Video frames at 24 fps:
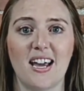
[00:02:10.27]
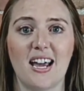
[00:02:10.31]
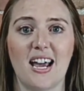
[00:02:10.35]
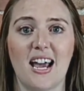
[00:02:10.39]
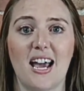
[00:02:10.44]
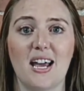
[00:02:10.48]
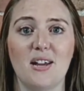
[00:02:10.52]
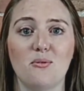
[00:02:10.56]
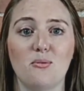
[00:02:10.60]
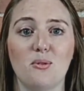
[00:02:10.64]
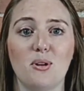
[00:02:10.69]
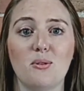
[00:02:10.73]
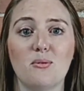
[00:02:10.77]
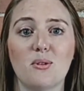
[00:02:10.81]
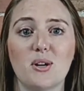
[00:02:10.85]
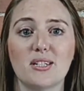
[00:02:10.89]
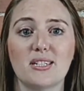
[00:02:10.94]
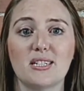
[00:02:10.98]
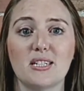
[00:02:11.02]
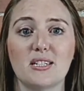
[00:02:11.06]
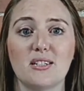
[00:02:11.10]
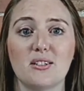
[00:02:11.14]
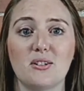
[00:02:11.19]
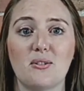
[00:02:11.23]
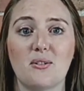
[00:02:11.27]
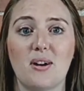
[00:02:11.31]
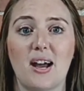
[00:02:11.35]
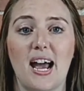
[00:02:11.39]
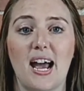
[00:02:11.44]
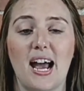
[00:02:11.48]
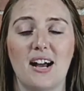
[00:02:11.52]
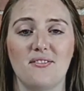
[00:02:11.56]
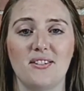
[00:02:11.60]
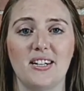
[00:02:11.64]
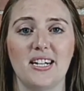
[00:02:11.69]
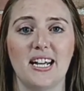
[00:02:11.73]
and we want to
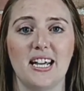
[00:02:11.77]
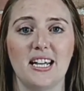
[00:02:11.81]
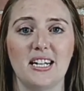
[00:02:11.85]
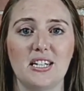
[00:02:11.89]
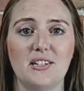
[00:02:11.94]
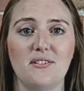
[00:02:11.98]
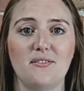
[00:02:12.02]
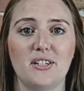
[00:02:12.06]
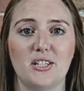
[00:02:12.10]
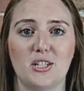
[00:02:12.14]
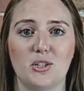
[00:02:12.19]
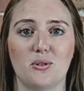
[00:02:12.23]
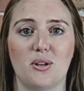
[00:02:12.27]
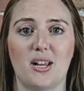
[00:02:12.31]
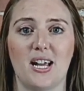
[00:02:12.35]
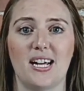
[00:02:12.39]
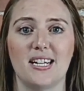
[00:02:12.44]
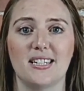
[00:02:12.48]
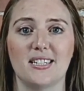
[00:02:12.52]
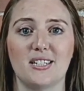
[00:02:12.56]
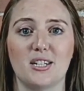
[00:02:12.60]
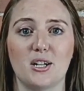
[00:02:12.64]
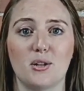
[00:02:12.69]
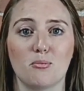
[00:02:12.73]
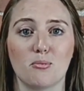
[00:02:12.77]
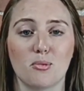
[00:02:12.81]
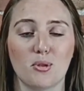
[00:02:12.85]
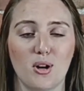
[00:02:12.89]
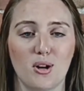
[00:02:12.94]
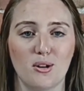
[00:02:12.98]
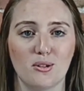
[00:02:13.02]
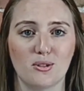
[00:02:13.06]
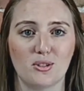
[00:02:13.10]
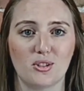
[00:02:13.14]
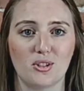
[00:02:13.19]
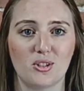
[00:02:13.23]
have an individualized
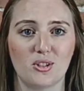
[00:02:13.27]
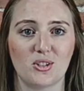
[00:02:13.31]
approach.